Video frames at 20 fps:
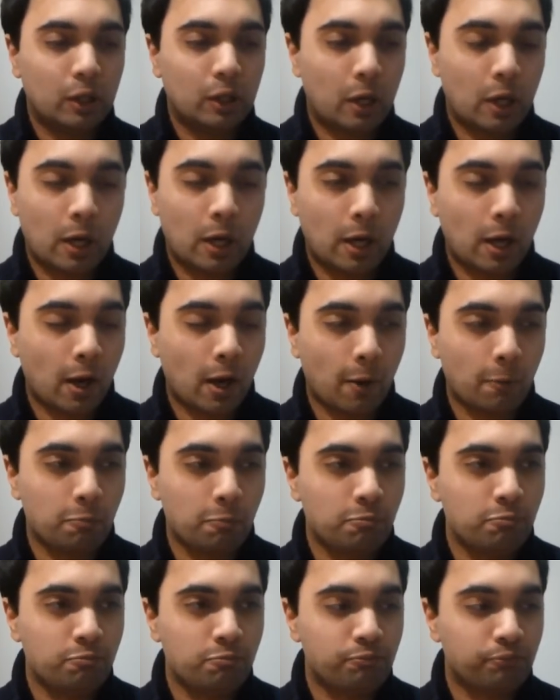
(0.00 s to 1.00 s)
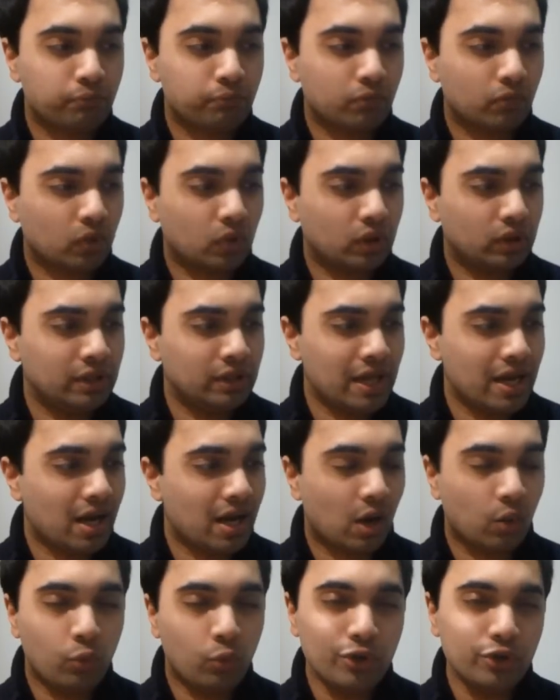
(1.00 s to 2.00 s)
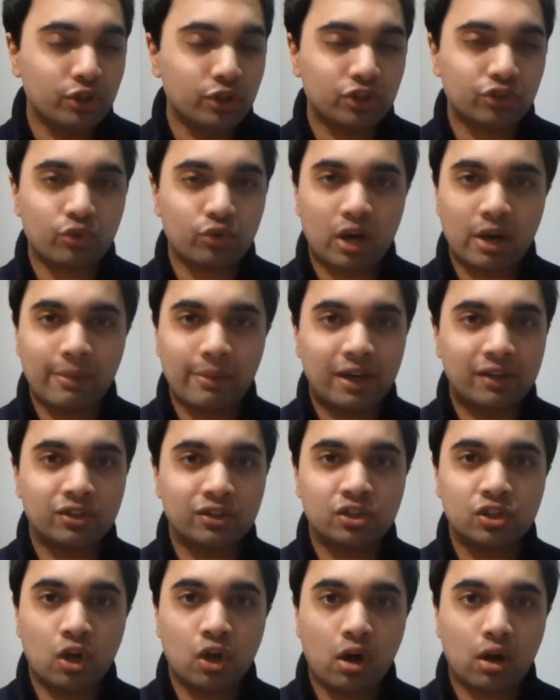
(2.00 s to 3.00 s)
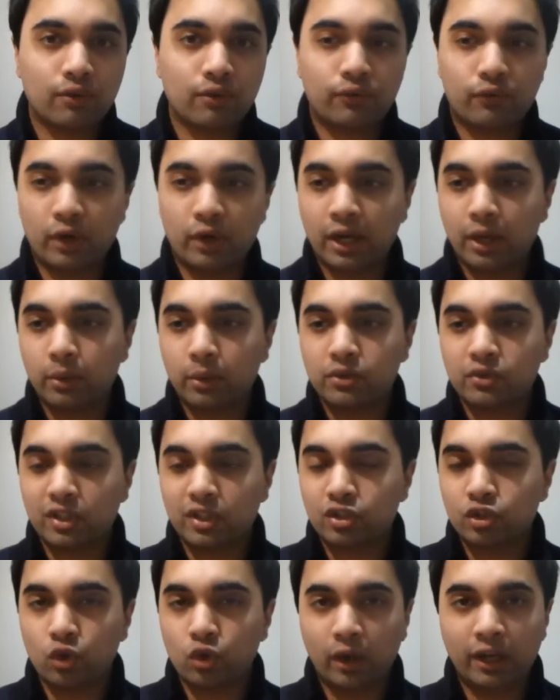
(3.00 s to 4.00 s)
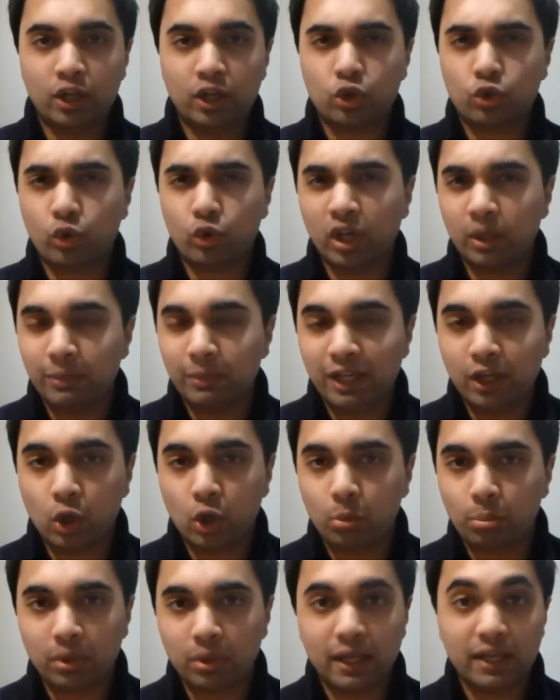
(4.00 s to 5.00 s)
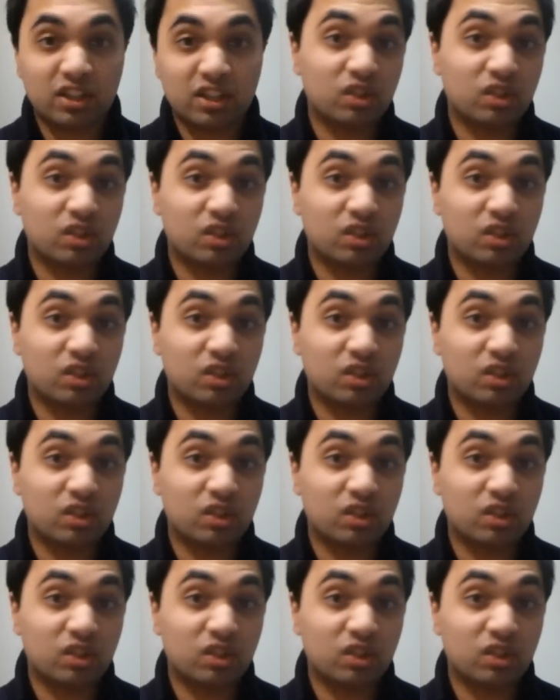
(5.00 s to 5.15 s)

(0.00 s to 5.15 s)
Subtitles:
Yeah, I wouldn't describe it as a dark fragrance. It's not incredibly complex.